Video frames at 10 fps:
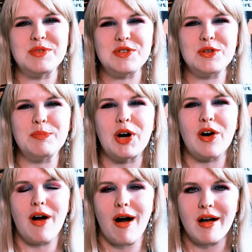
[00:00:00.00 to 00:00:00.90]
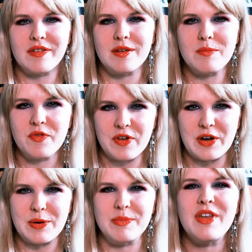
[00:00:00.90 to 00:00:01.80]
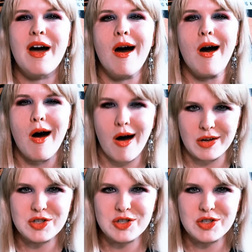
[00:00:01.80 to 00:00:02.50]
super awesome films on